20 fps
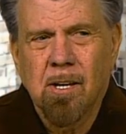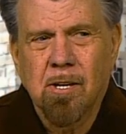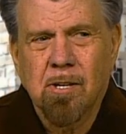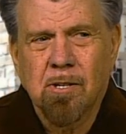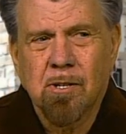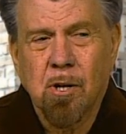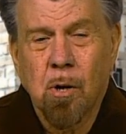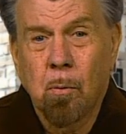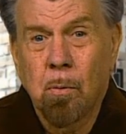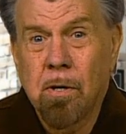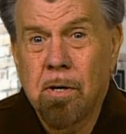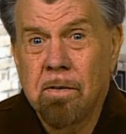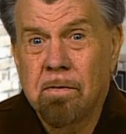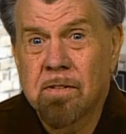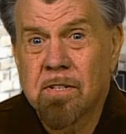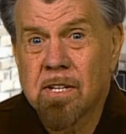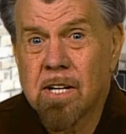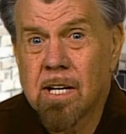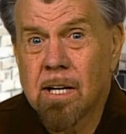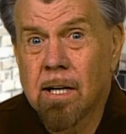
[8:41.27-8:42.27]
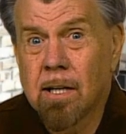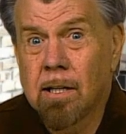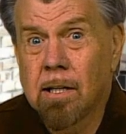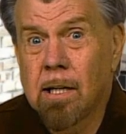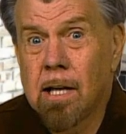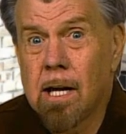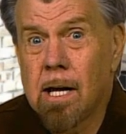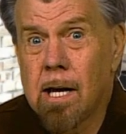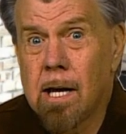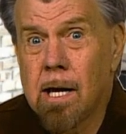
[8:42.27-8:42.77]
So we've said a
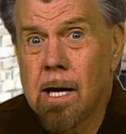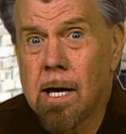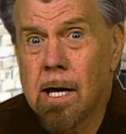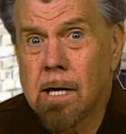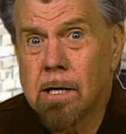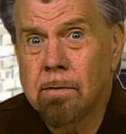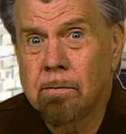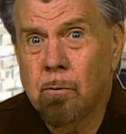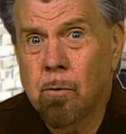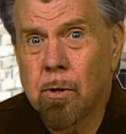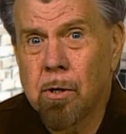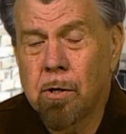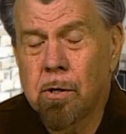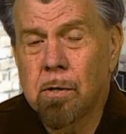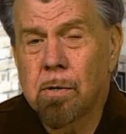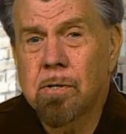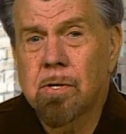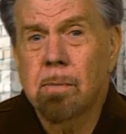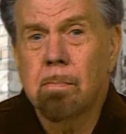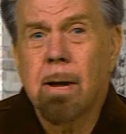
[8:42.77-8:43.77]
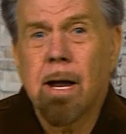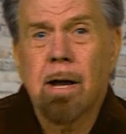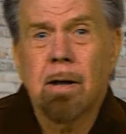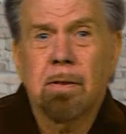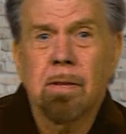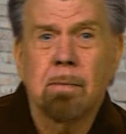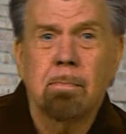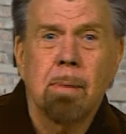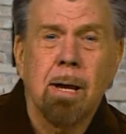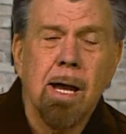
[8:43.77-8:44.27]
lot of words
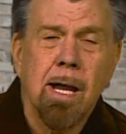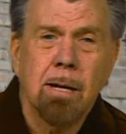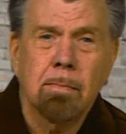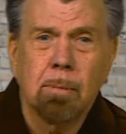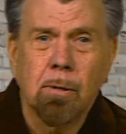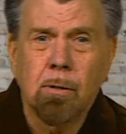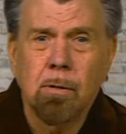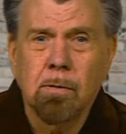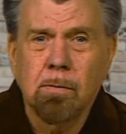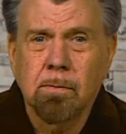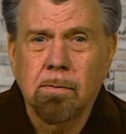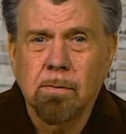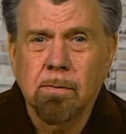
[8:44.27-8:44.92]
about the Bible,